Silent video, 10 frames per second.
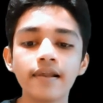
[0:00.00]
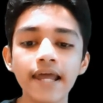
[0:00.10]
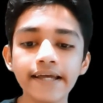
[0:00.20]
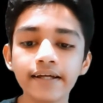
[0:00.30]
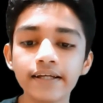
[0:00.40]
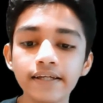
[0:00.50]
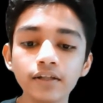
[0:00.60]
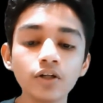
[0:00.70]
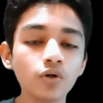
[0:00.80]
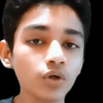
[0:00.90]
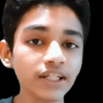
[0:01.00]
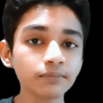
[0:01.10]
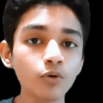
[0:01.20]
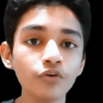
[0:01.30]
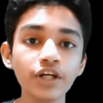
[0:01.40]
Like here the rook
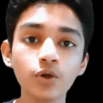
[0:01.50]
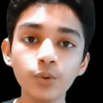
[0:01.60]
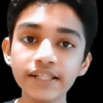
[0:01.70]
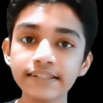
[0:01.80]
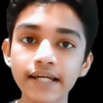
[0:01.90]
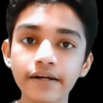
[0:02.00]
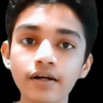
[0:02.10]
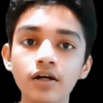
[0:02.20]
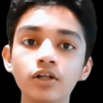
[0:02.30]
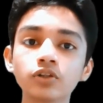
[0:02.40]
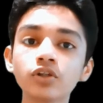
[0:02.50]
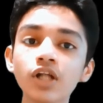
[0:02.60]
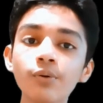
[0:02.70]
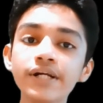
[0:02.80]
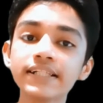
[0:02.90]
is moved on the queen side. So
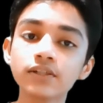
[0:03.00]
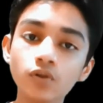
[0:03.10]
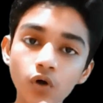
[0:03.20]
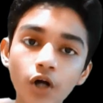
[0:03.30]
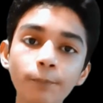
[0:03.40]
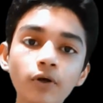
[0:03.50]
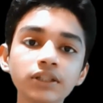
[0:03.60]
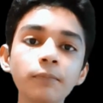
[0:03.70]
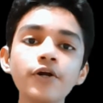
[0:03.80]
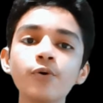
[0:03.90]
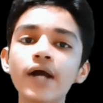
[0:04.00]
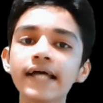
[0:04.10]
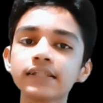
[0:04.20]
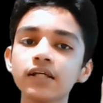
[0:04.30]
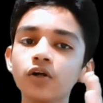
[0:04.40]
now it is not possible to
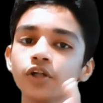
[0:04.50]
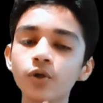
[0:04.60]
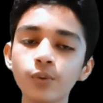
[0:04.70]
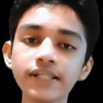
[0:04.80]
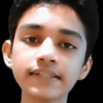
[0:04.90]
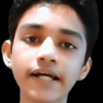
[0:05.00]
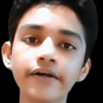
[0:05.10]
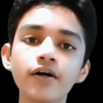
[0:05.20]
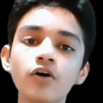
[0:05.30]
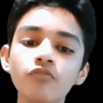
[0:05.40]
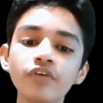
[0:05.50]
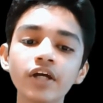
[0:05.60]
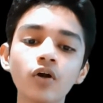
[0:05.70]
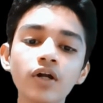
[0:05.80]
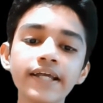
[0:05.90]
castle on the queen side. We
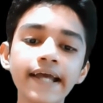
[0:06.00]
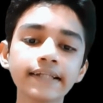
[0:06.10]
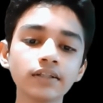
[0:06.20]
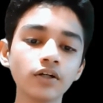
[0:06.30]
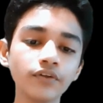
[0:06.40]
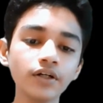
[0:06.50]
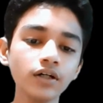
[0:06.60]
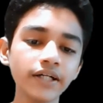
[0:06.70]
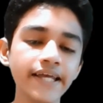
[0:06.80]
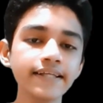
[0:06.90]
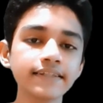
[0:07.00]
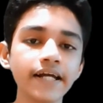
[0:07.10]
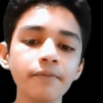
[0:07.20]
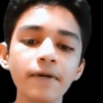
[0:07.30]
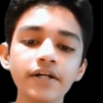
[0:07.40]
can only castle on the king
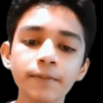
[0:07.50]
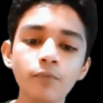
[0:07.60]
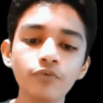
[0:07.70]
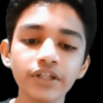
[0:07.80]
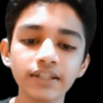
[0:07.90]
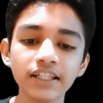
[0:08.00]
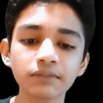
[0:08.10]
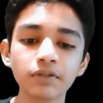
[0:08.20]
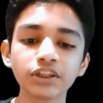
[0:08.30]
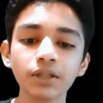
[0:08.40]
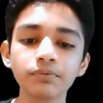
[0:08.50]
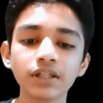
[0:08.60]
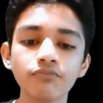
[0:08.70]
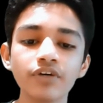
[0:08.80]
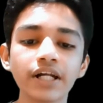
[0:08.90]
side by removing this bishop
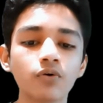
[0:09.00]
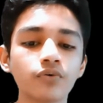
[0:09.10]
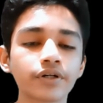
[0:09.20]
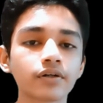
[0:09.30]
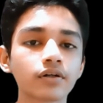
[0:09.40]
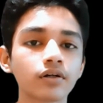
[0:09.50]
somewhere out.